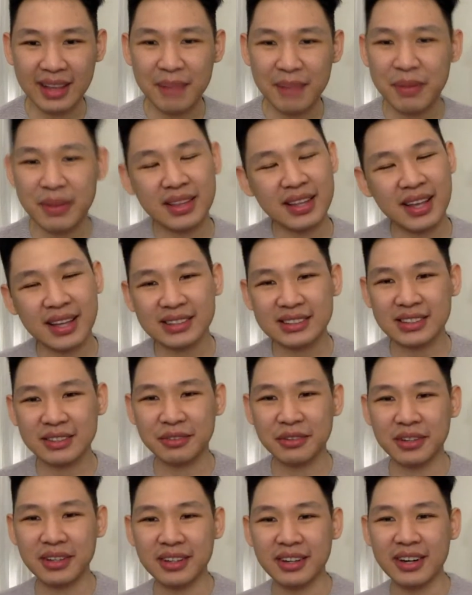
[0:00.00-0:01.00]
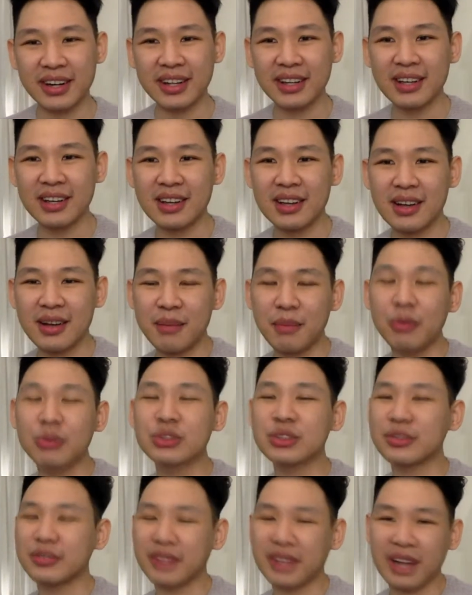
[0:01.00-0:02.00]
Type in yes if you agree.
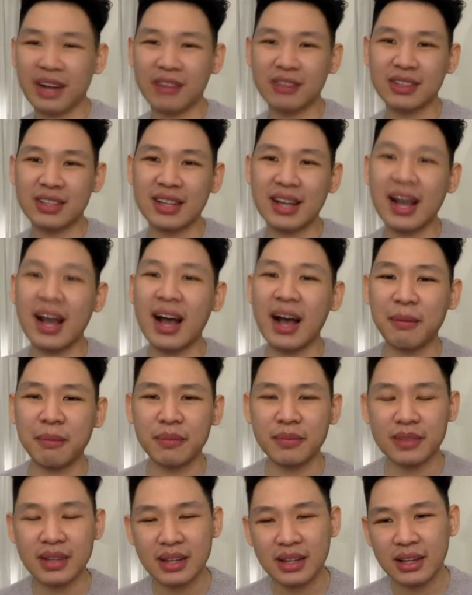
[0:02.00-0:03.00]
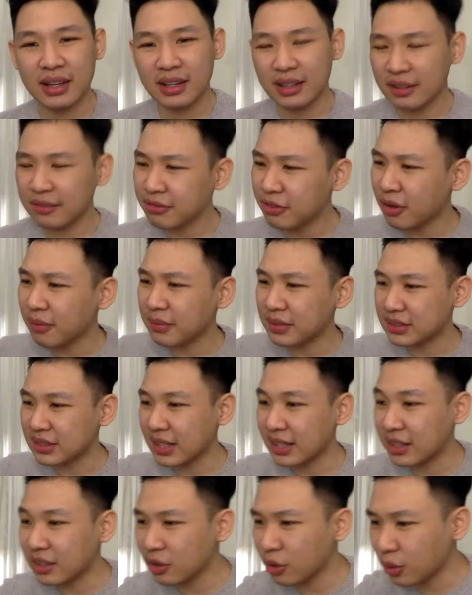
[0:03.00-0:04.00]
Most of the counter are up. If not
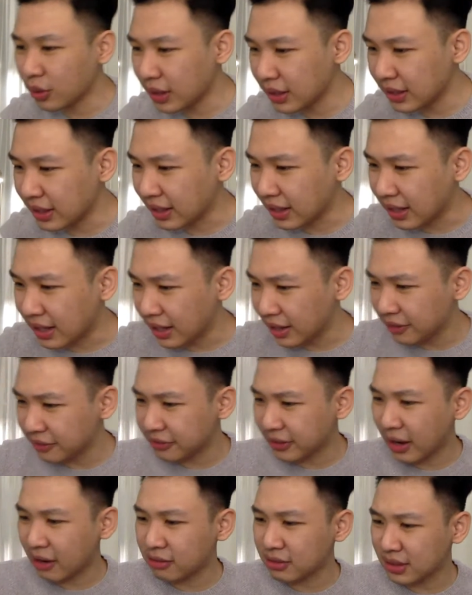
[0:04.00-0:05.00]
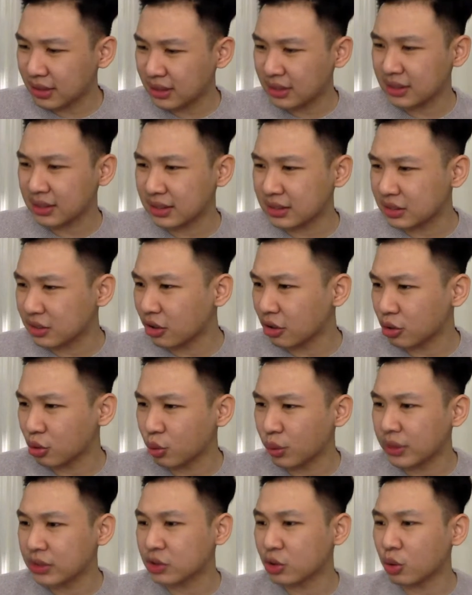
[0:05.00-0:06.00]
mistaken, only the glove counter is not
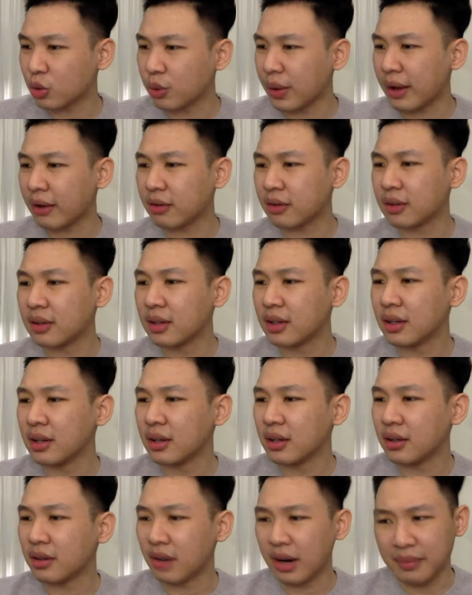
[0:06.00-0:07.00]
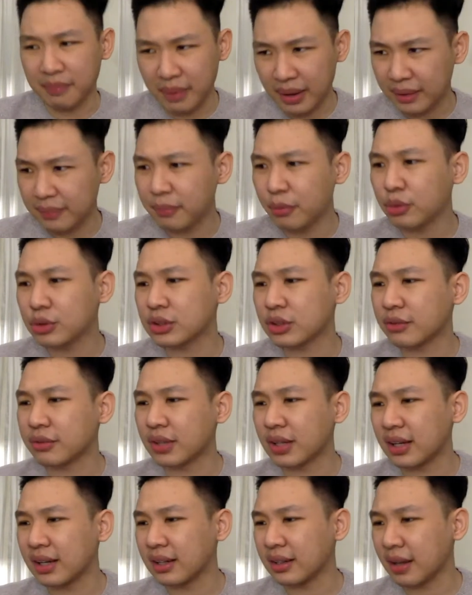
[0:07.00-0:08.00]
doing so well, right? Most
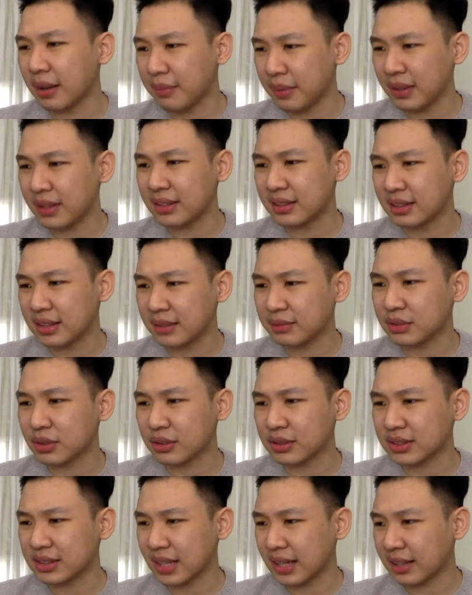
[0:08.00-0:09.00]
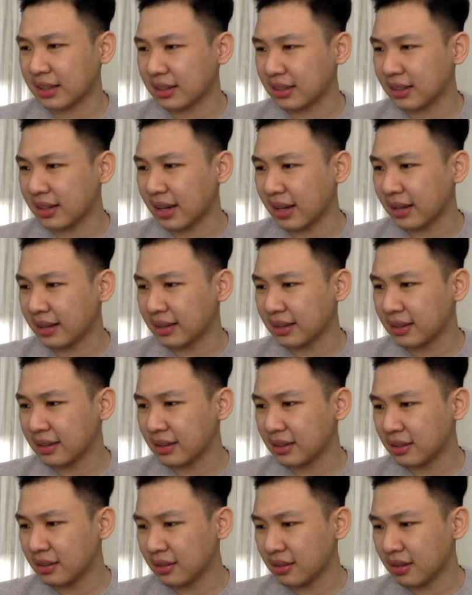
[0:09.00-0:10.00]
of the, in terms of sector,
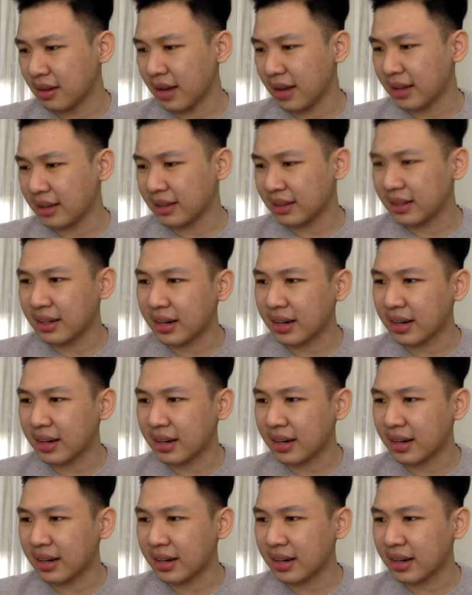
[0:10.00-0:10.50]
right?